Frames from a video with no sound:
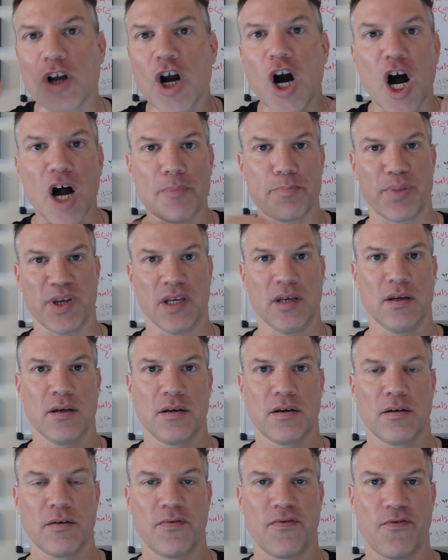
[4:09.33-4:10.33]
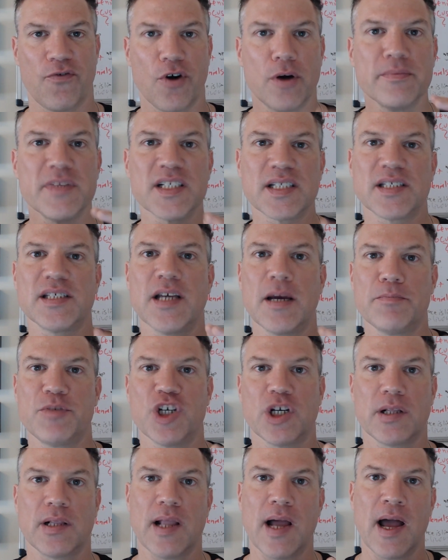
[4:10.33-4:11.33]
copy from the
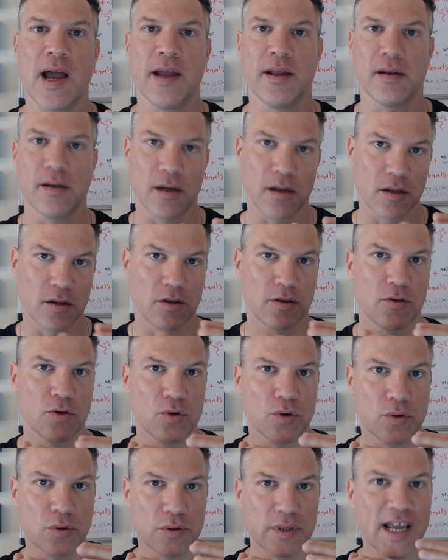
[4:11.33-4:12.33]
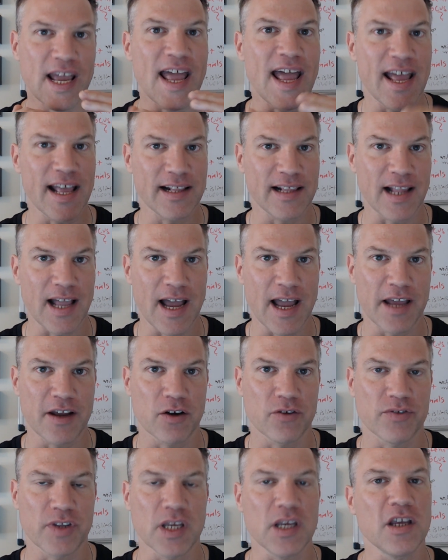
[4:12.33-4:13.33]
subject line to the headline
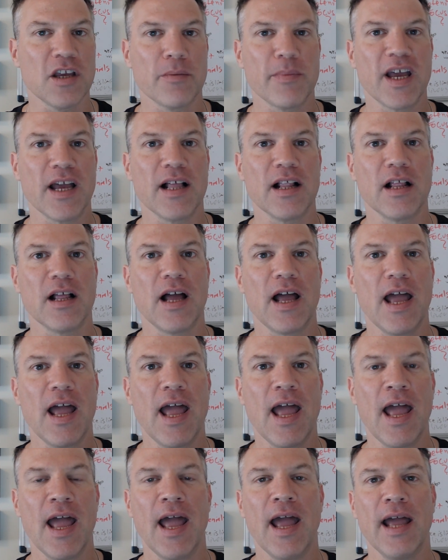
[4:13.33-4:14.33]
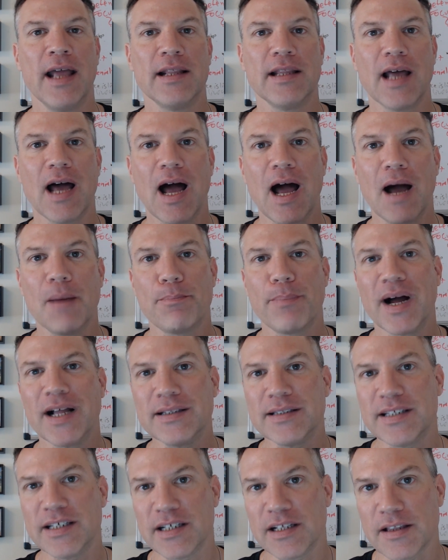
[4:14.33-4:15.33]
of the email and up
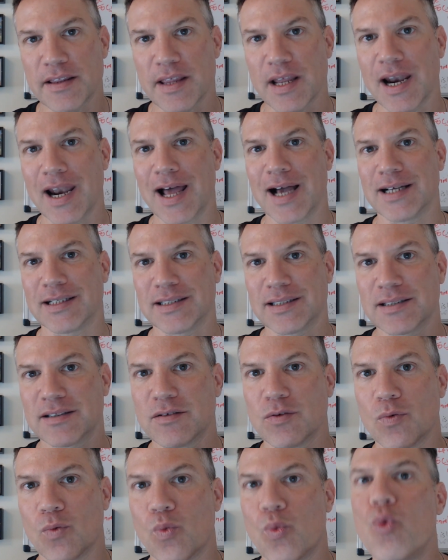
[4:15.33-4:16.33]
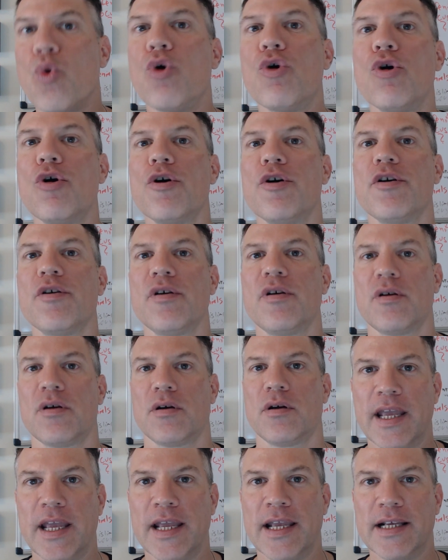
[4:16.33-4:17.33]
until the last word
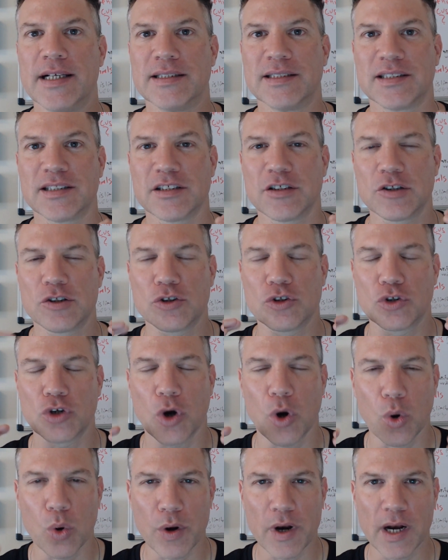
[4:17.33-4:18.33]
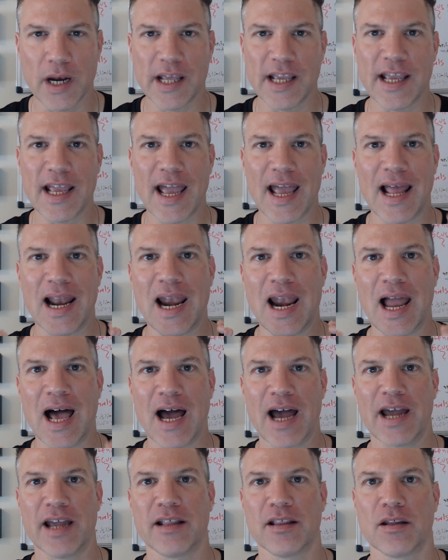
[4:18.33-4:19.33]
is totally
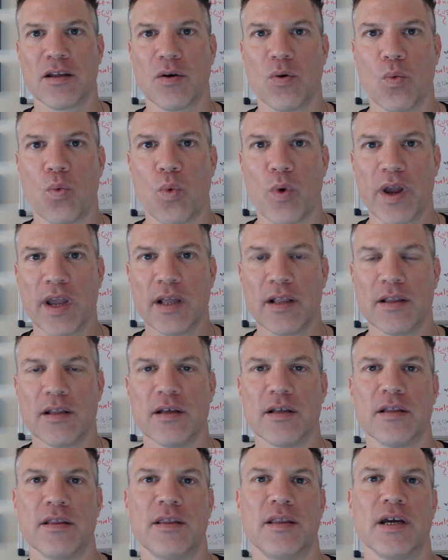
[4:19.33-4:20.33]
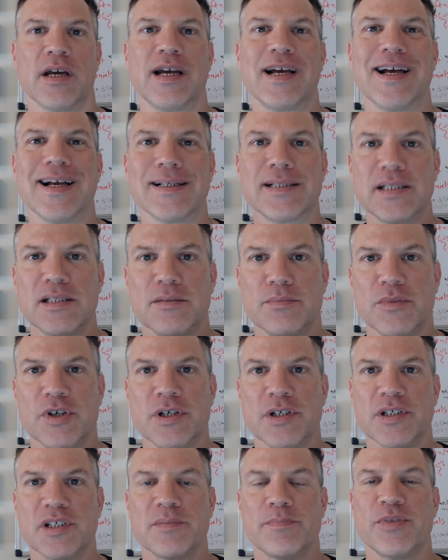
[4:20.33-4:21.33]
aligned with the
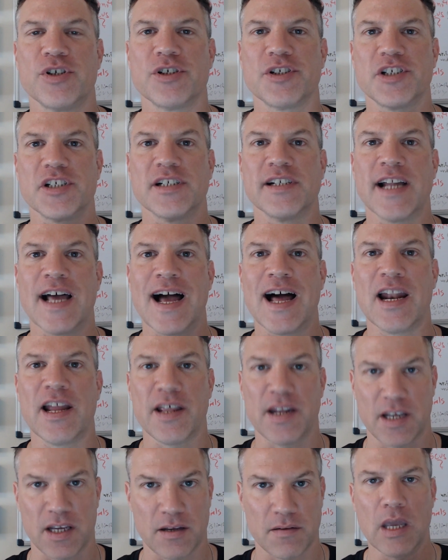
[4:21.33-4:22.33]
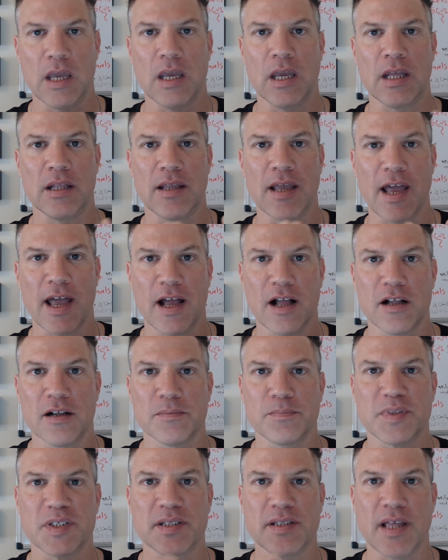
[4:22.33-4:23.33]
customer's personality. It
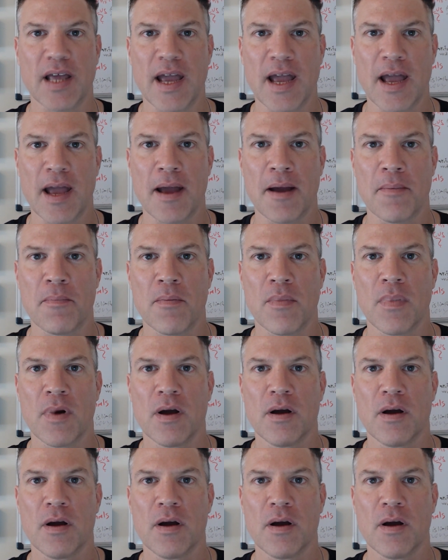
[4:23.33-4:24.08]
helps them